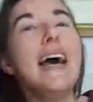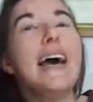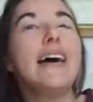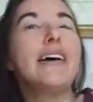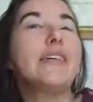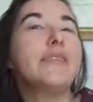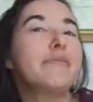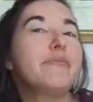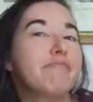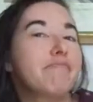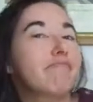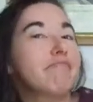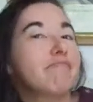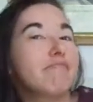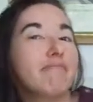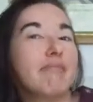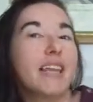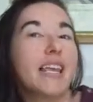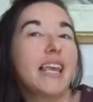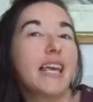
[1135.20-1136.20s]
yeah,
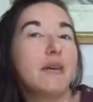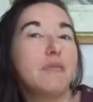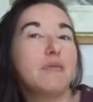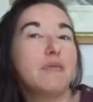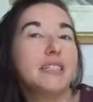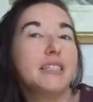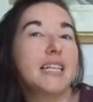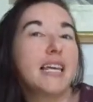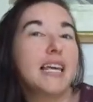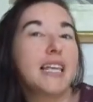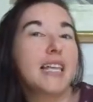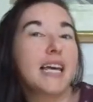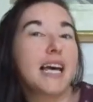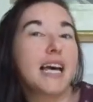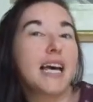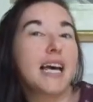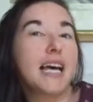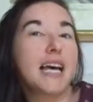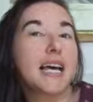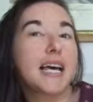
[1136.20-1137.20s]
it was
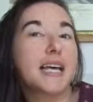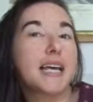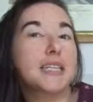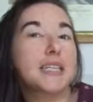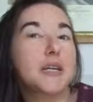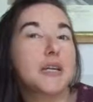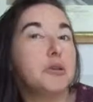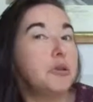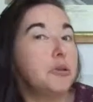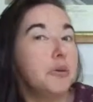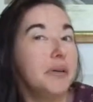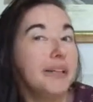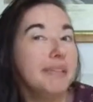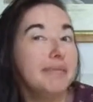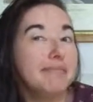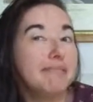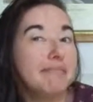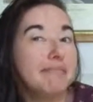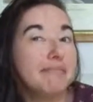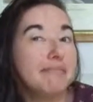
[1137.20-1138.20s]
either don't do
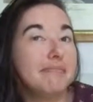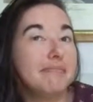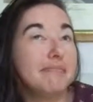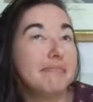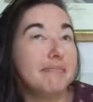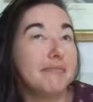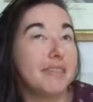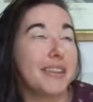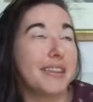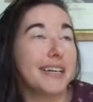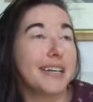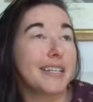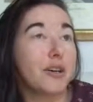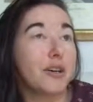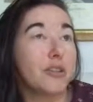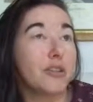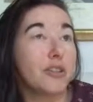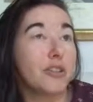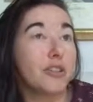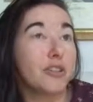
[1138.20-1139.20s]
it when they
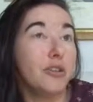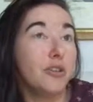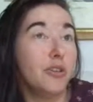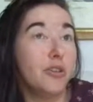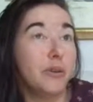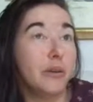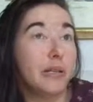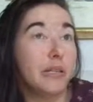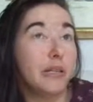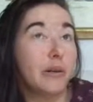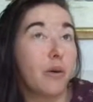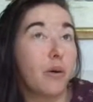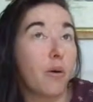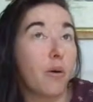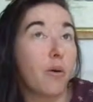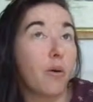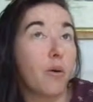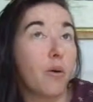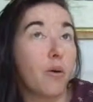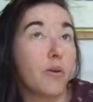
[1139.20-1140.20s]
told us to do it,
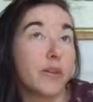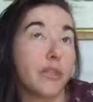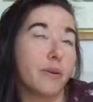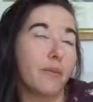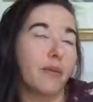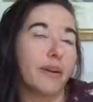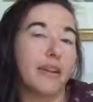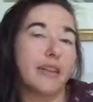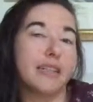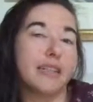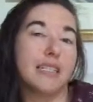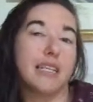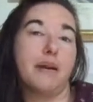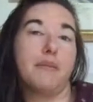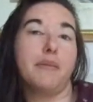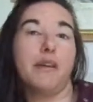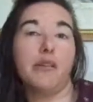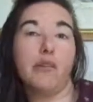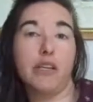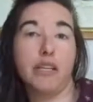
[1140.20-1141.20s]
or someone needs to
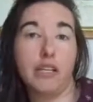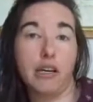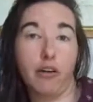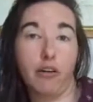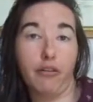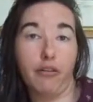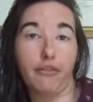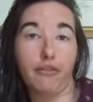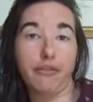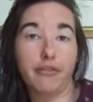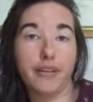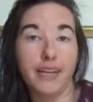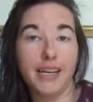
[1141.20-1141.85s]
come in on the day off.